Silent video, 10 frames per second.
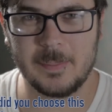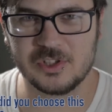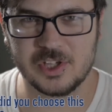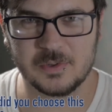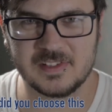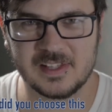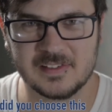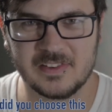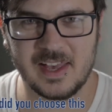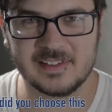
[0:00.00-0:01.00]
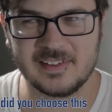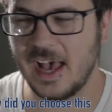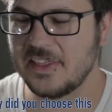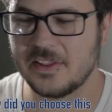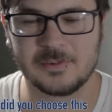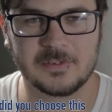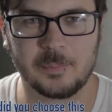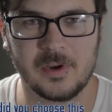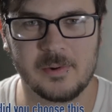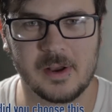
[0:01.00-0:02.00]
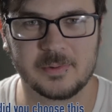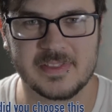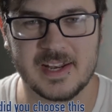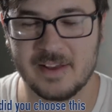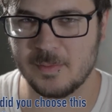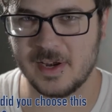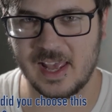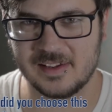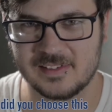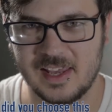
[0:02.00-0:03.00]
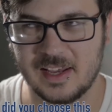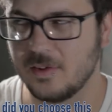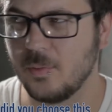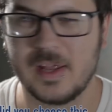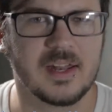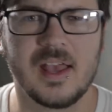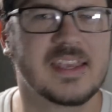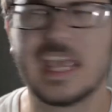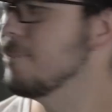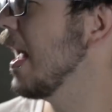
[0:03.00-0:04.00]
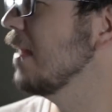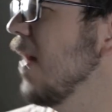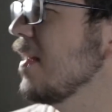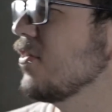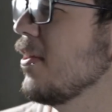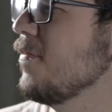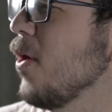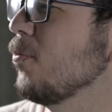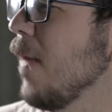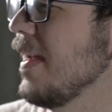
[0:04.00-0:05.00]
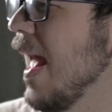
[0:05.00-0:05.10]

people chose to take this class? I thought this was a prerequisite that everybody had to take. Wait, Get my advisor on the phone right